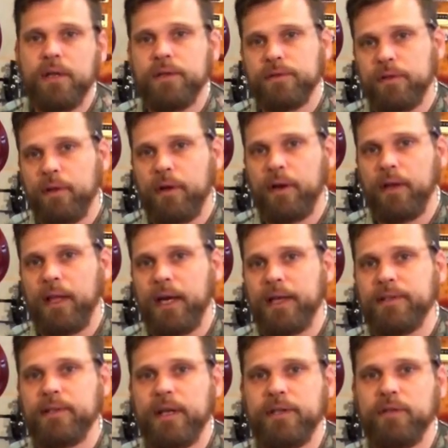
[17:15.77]
So like I
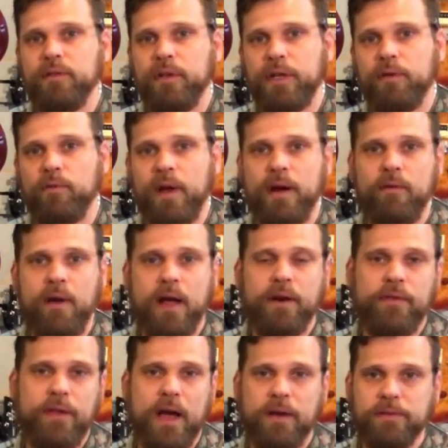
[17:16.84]
said, you're looking right
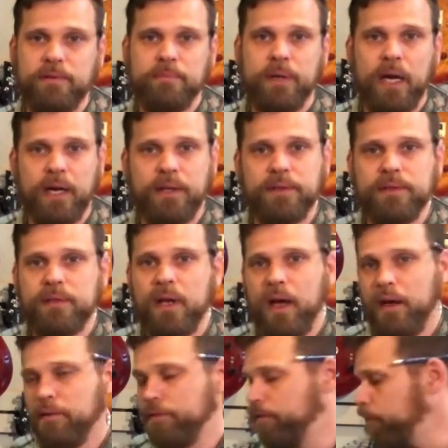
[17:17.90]
around $1,000
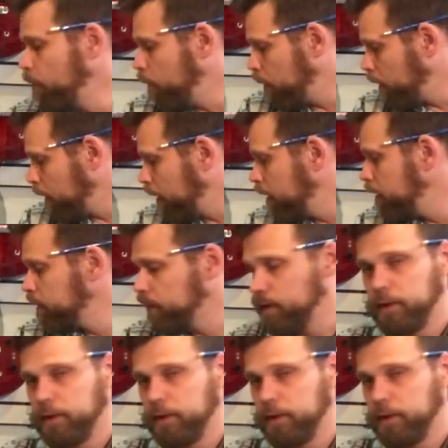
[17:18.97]
for,